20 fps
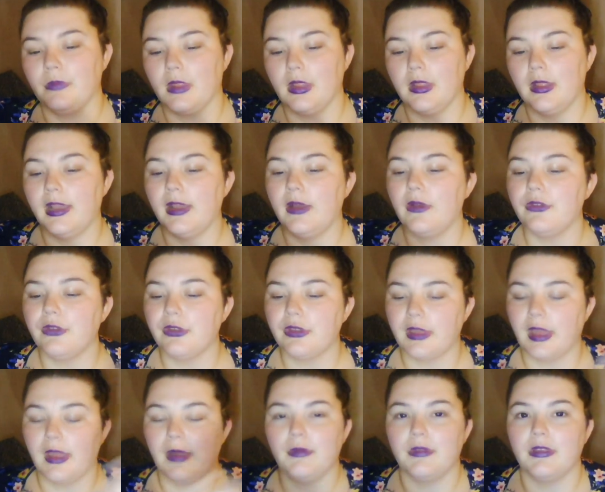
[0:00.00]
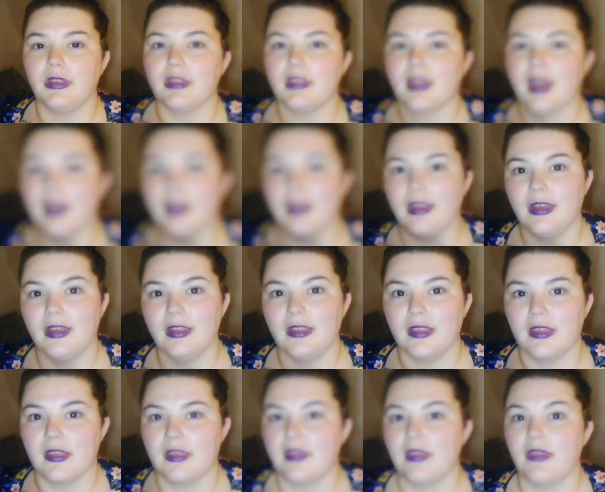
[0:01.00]
Like I was just saying with the shine,
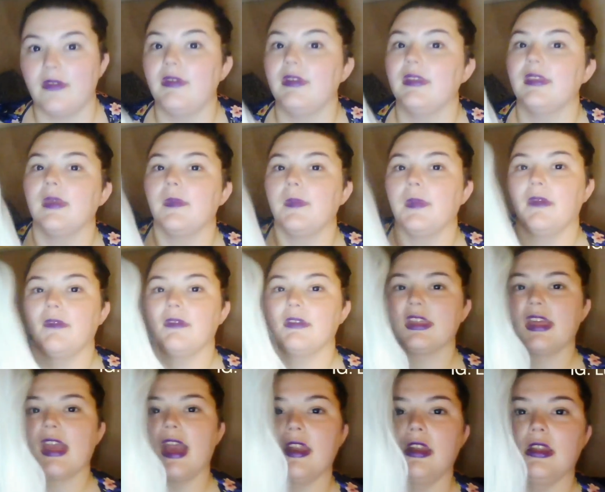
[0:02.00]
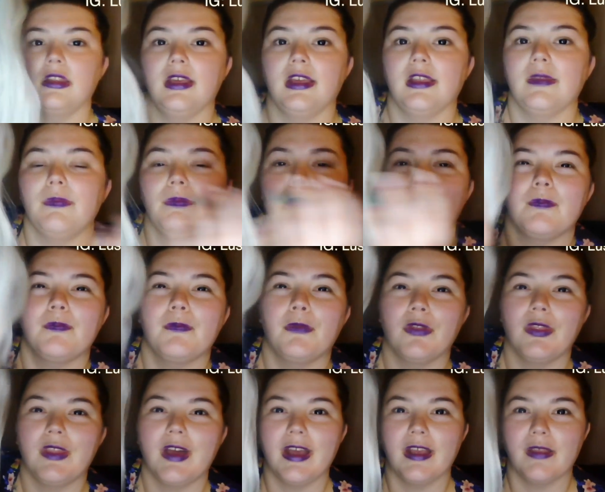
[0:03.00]
so there is a bit of a shine on this,
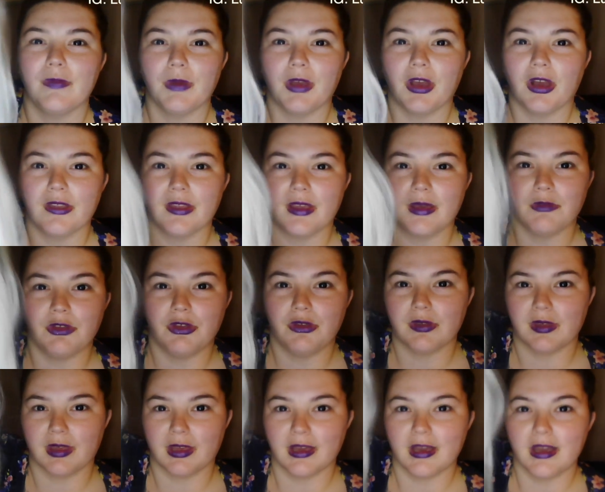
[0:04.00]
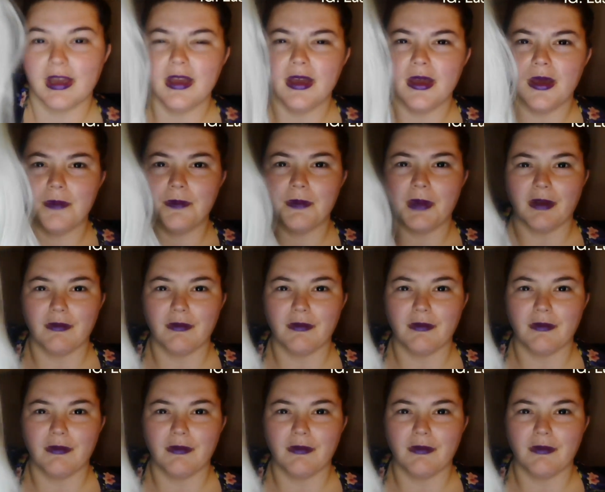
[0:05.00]
but that is because I'm using my